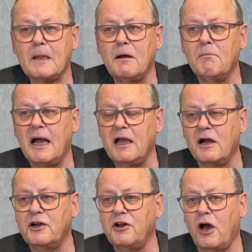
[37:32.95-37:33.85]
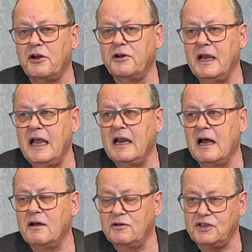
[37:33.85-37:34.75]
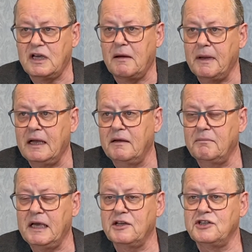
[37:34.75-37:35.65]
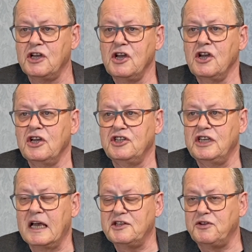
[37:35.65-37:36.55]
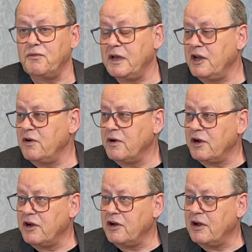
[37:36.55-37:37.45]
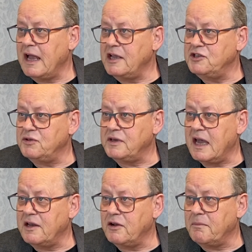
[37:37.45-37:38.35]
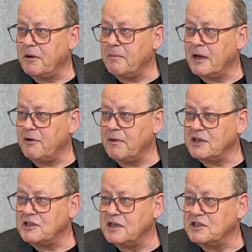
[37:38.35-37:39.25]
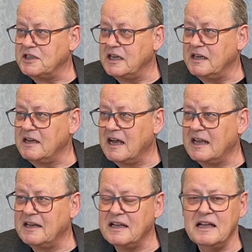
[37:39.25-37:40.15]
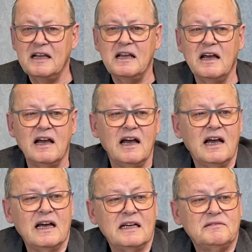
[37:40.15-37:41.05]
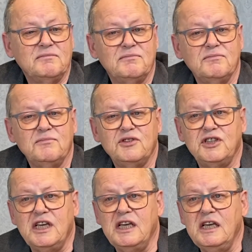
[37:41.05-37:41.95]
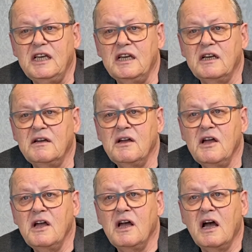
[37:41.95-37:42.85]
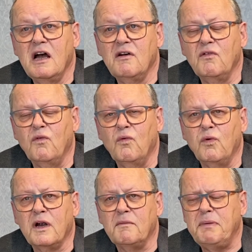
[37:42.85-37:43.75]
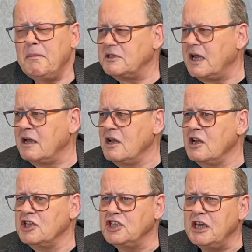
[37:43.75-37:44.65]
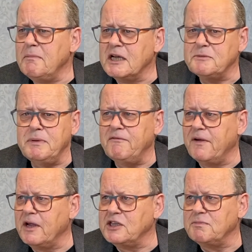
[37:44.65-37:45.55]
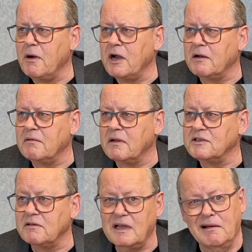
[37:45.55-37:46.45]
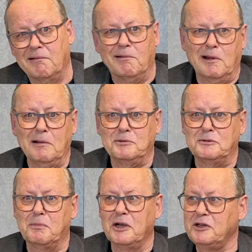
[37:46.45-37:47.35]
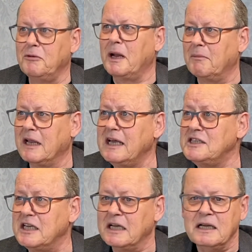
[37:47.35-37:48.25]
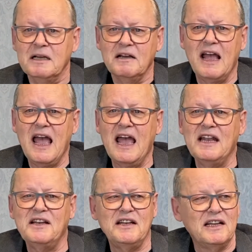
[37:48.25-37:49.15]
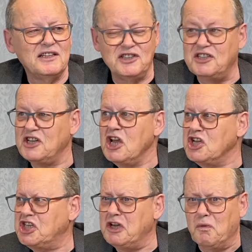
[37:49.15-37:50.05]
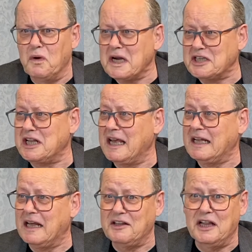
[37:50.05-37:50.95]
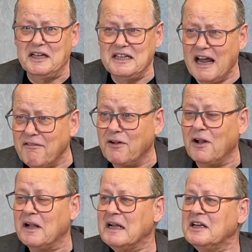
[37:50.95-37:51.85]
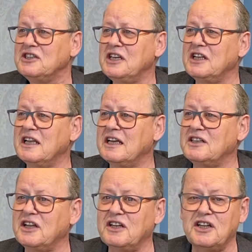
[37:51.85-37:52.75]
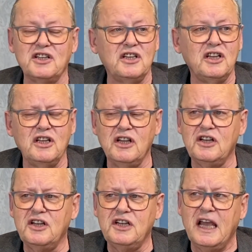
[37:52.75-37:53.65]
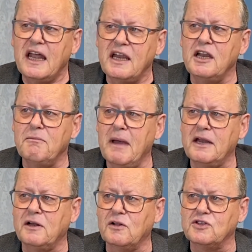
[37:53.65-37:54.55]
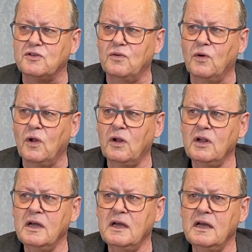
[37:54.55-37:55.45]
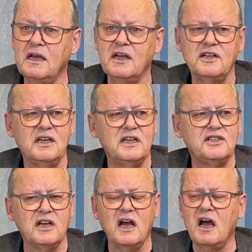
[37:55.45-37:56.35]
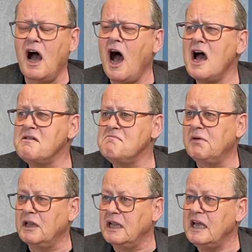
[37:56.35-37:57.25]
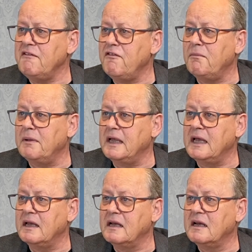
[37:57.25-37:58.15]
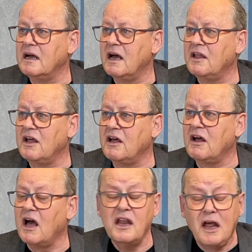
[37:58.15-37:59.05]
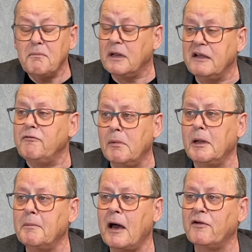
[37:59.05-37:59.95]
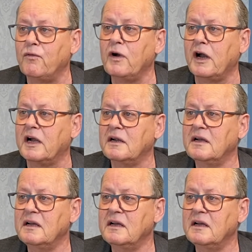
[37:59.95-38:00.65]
my younger daughter, Nina, who's coming because she has to renew her EduCan, her permanent residency, and. Okay. People say she must be very smart. I said, yeah, well, I'm smart too, but I'm lazy. And she works like the devil. She to get into medical school, it's unbelievably an unbelievable amount of work.